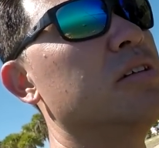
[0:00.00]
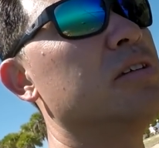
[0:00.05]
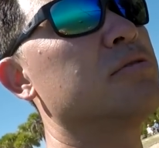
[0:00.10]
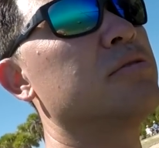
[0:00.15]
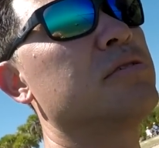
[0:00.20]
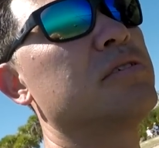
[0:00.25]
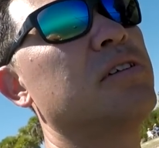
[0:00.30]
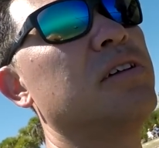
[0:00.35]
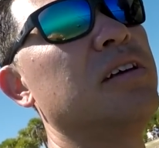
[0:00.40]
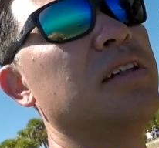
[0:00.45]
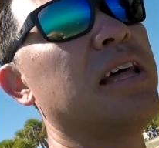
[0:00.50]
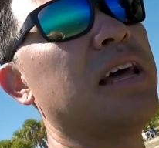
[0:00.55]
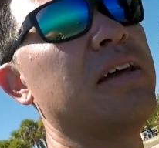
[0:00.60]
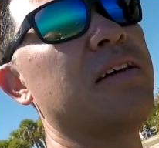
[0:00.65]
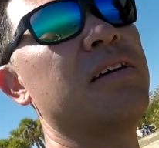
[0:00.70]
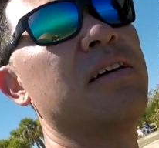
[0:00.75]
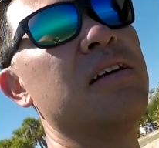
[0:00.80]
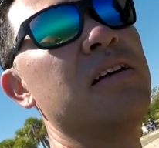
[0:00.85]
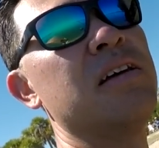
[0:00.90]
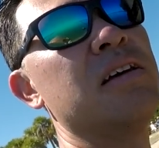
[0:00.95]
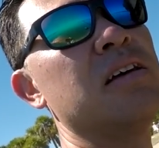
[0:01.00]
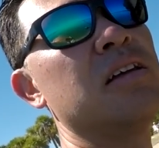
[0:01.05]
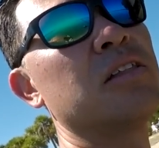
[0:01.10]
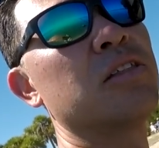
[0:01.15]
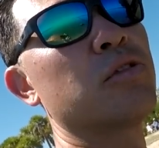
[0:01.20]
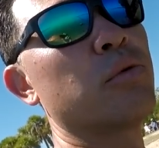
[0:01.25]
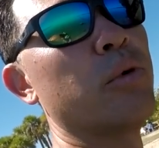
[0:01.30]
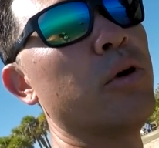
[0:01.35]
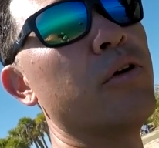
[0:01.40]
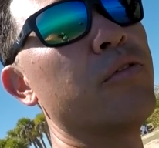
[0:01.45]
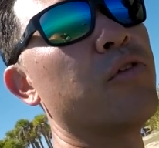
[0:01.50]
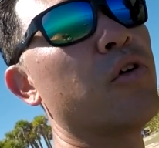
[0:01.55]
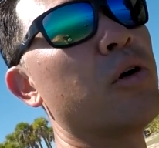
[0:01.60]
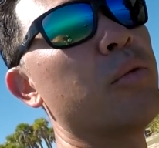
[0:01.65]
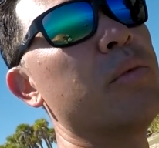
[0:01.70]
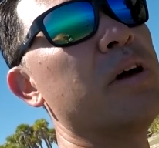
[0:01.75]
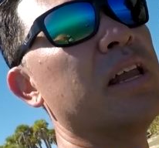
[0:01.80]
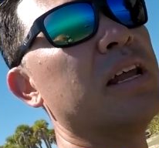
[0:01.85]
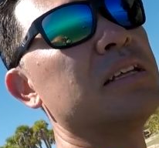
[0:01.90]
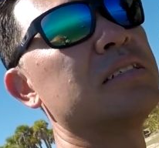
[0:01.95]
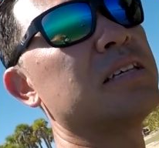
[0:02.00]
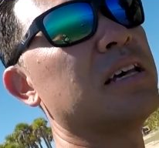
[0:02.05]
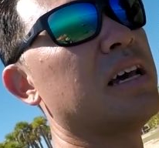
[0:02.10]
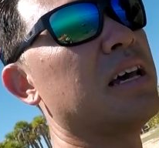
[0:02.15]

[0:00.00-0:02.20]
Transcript: This was really like three or four minutes